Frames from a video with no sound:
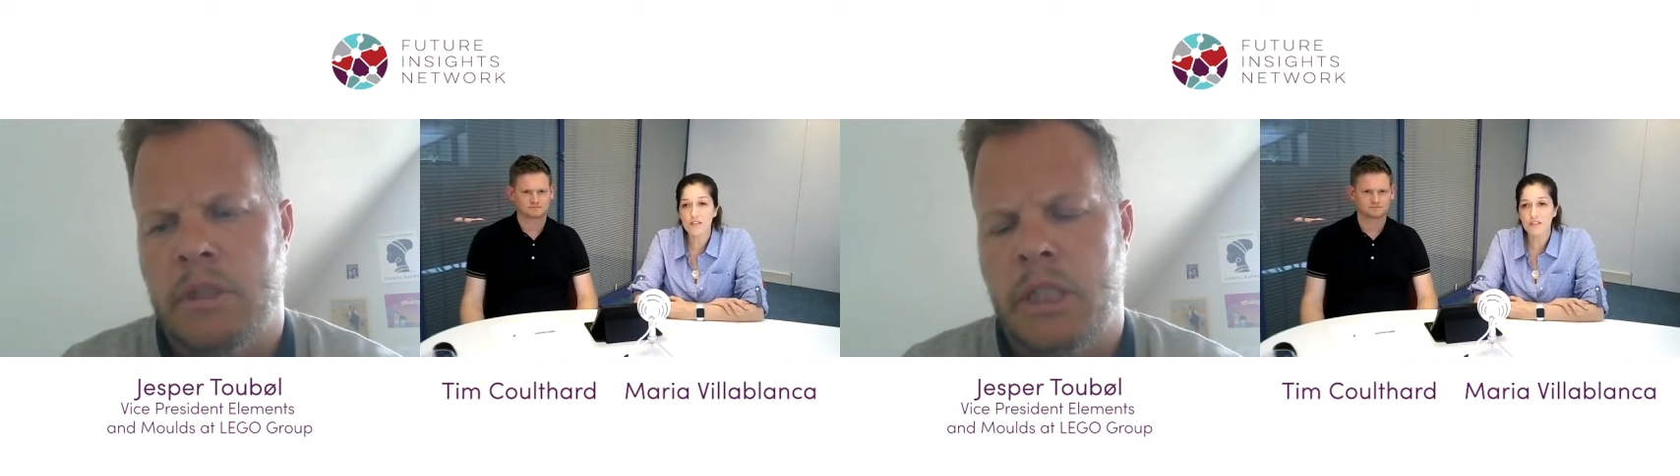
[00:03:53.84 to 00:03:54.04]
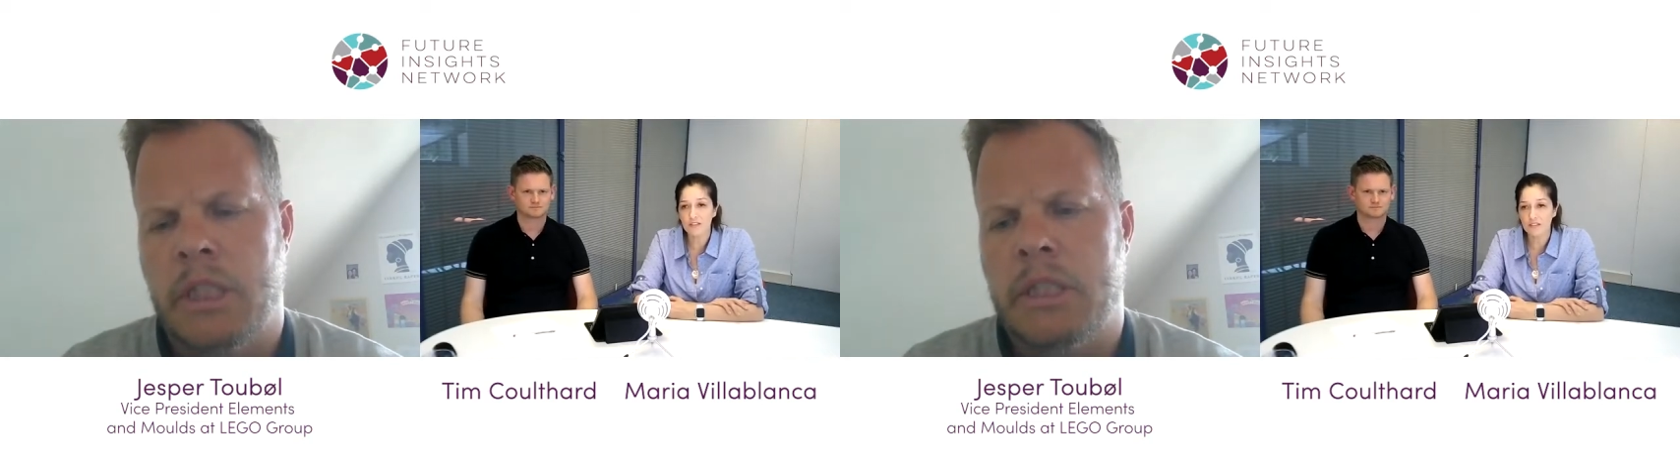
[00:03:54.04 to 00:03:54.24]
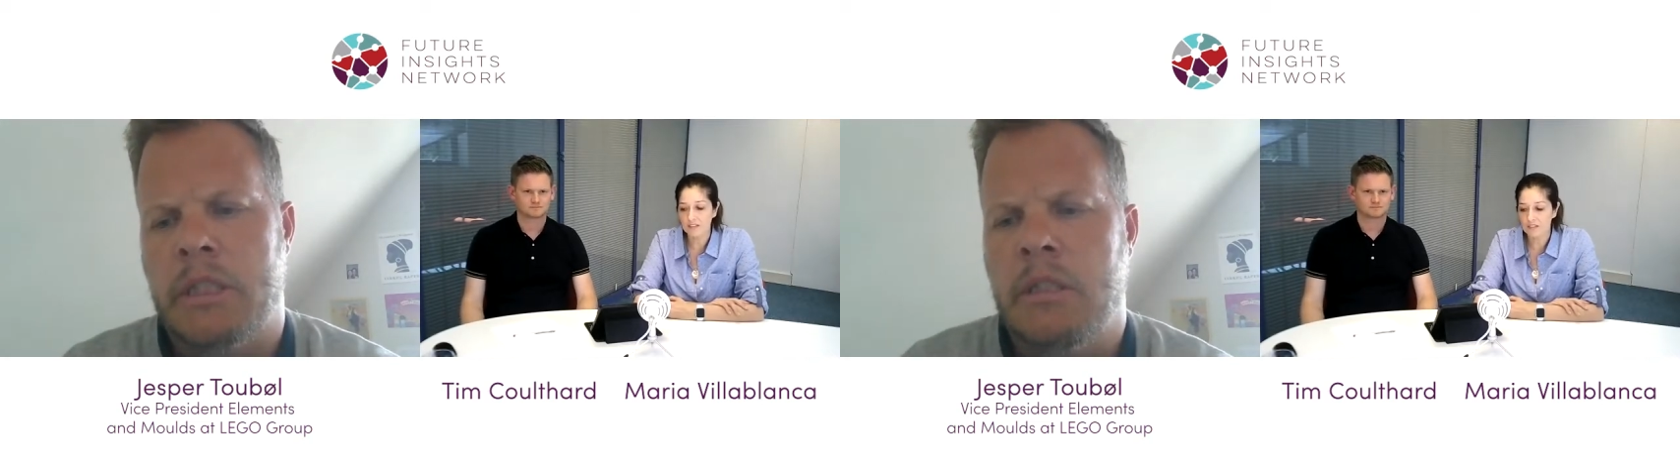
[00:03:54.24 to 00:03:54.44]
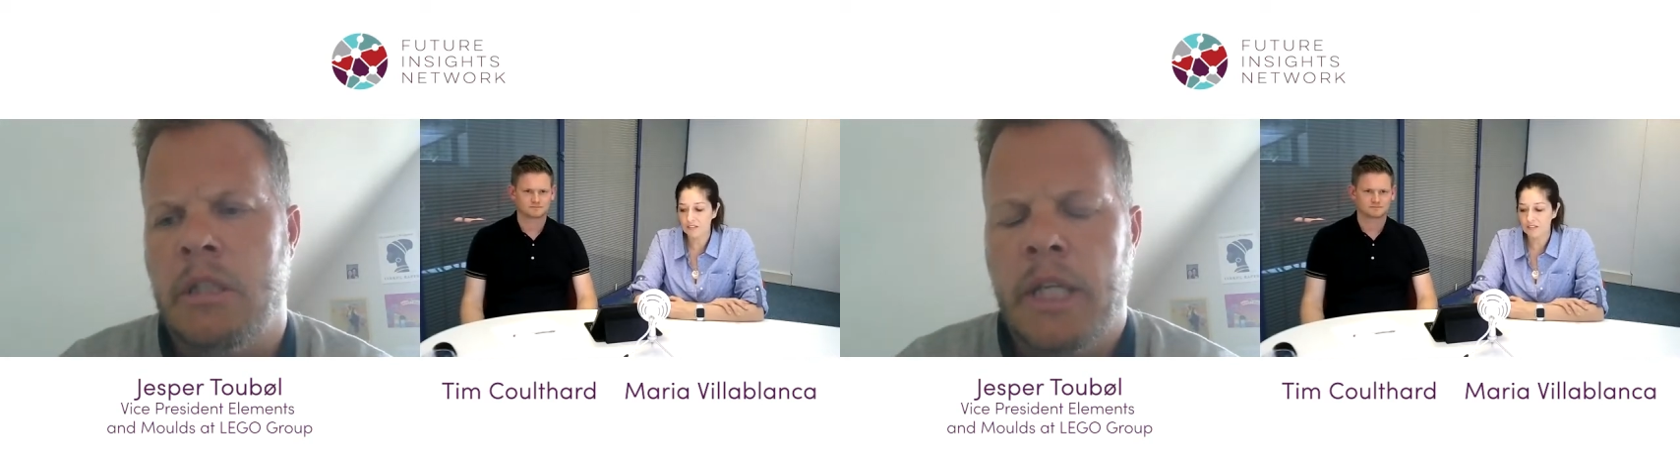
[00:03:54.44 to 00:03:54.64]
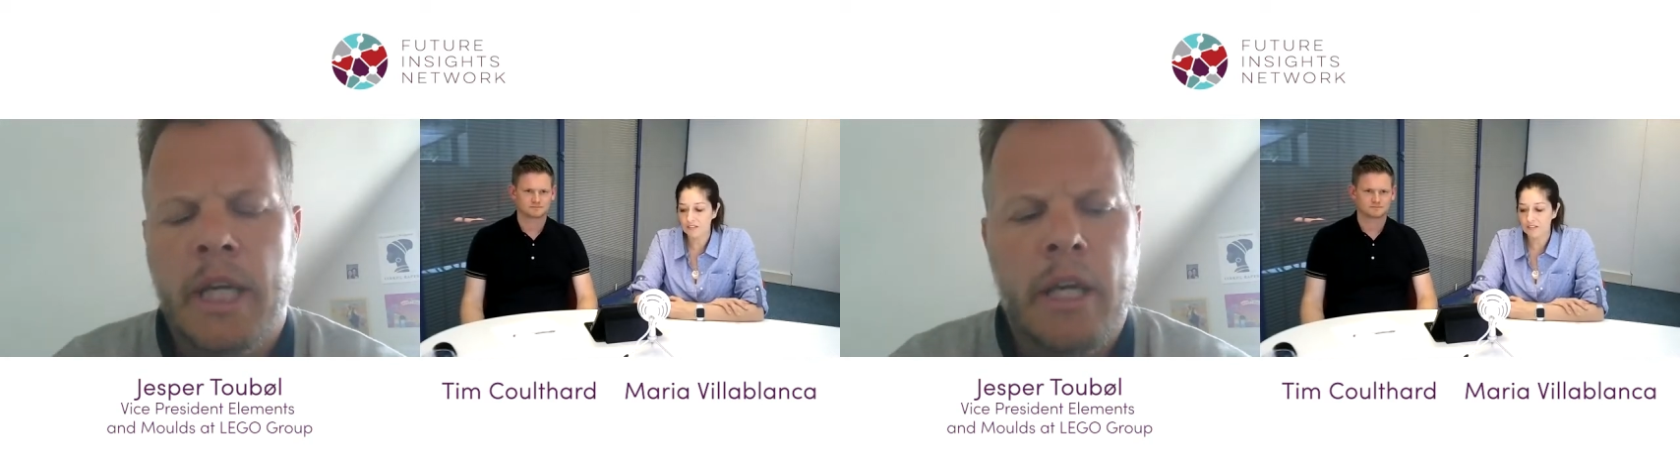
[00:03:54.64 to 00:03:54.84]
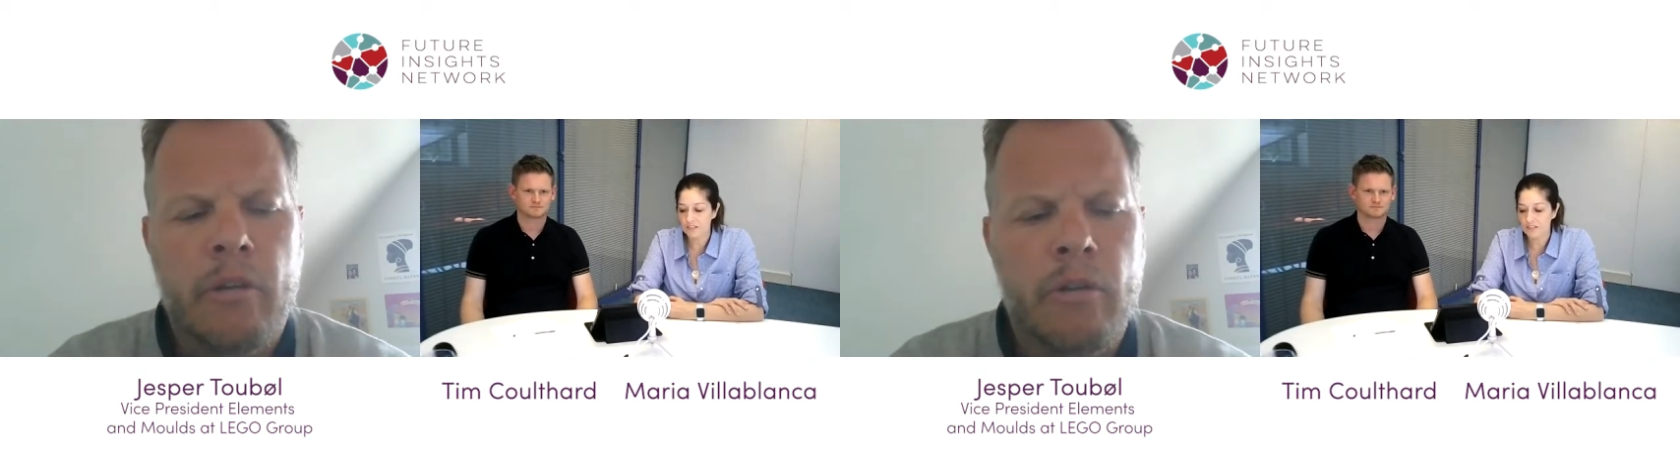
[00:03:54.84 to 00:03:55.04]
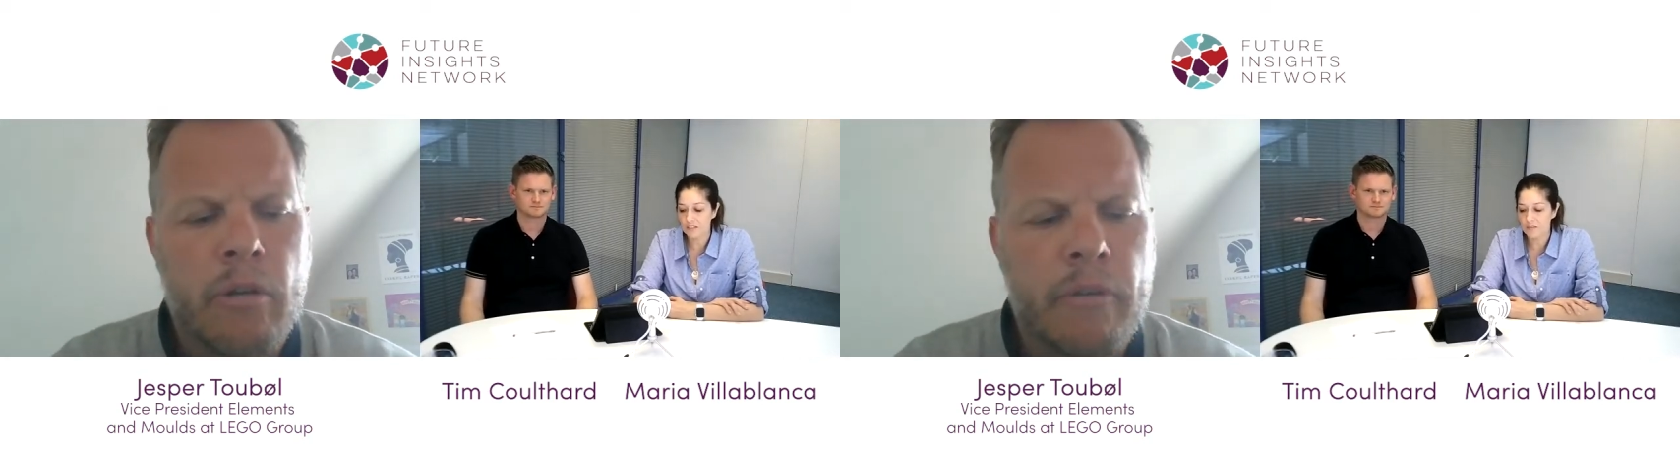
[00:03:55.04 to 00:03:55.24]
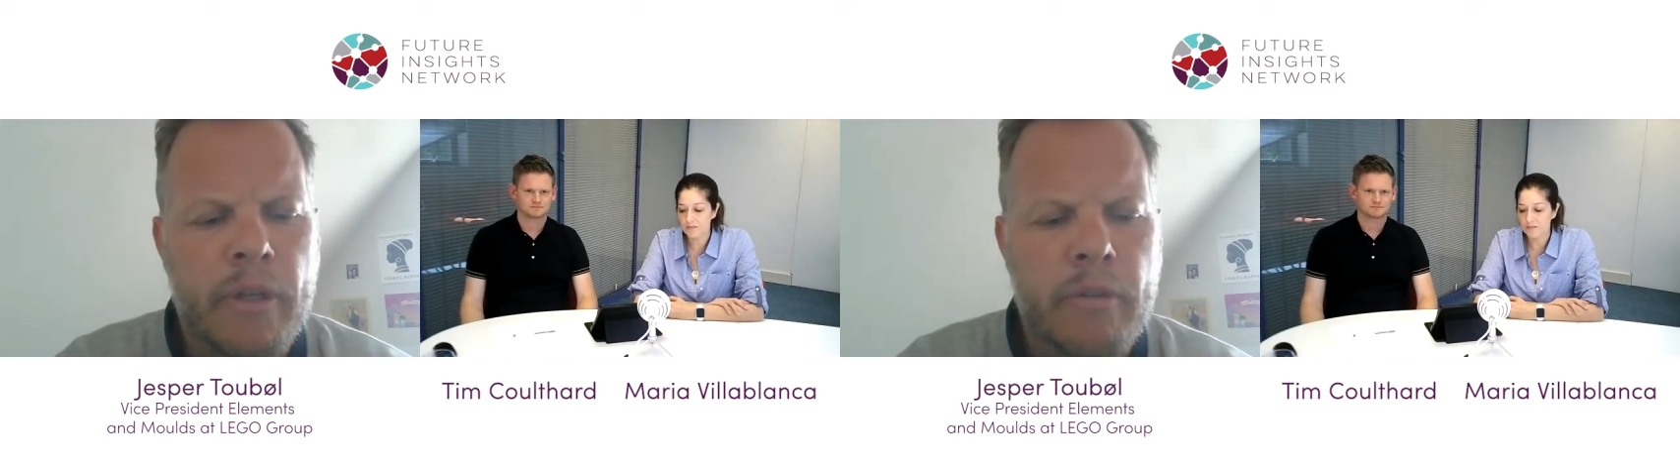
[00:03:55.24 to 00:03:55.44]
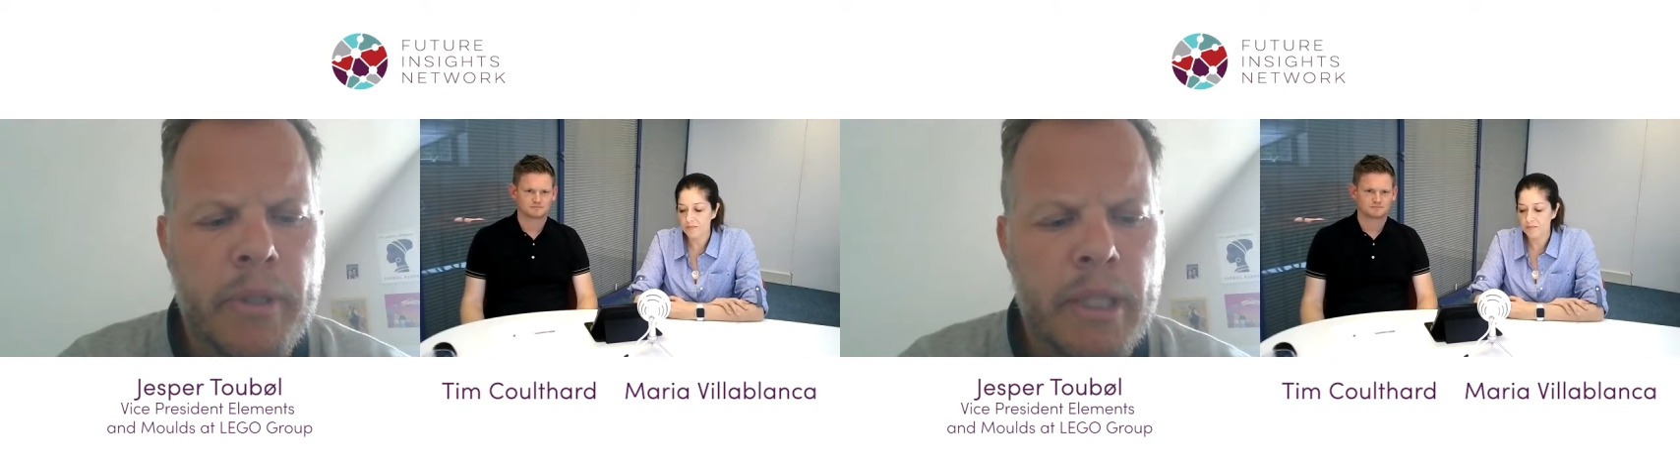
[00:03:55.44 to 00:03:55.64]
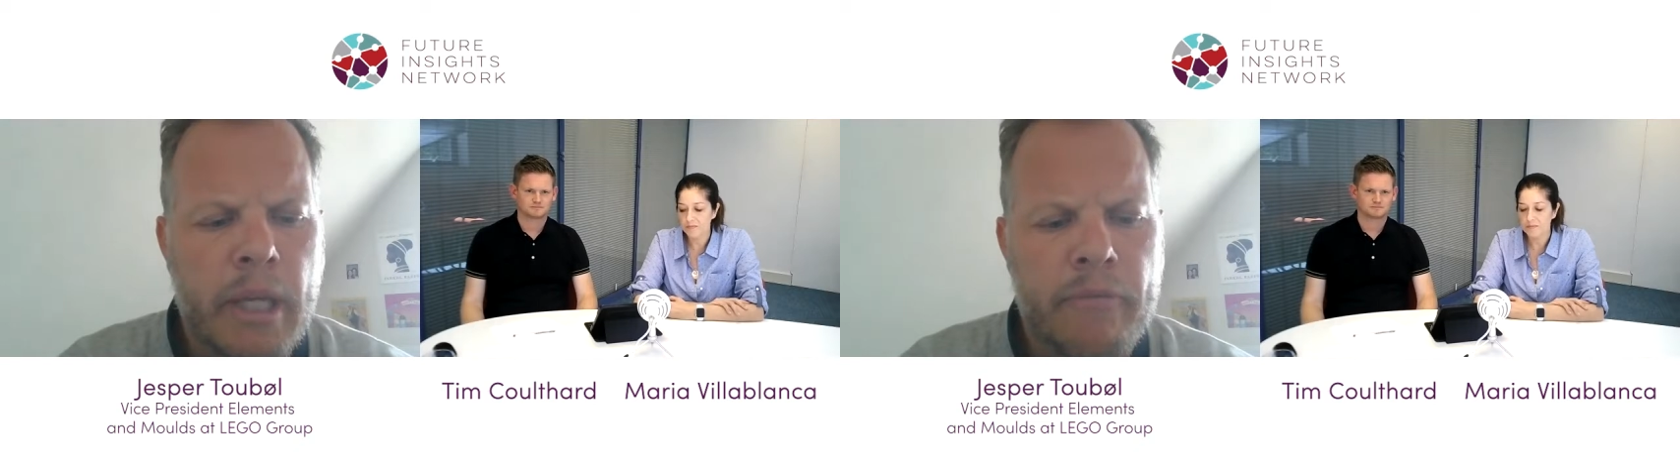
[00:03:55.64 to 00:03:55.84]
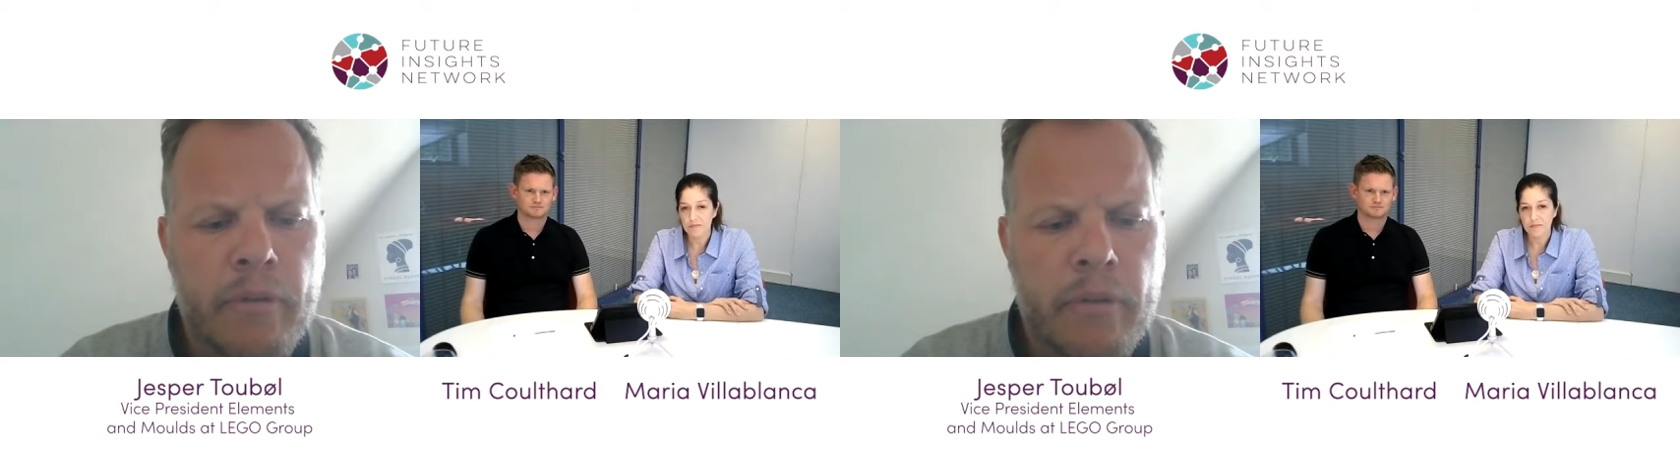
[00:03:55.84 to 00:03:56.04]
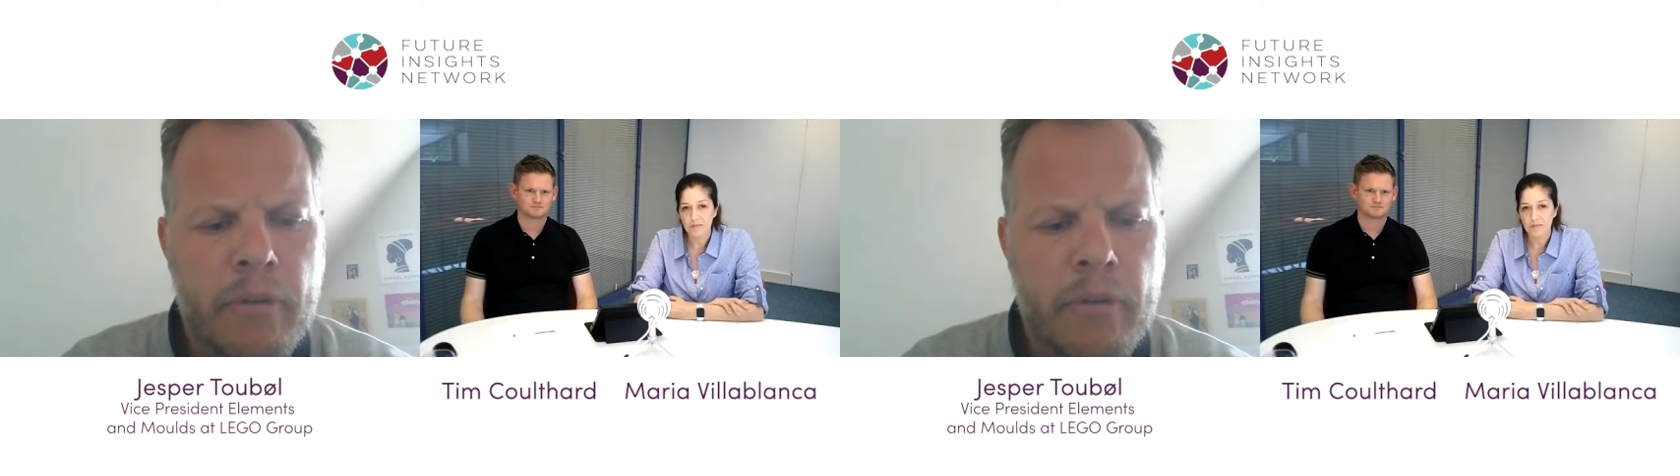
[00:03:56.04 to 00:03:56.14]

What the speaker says: Yes. I think we have,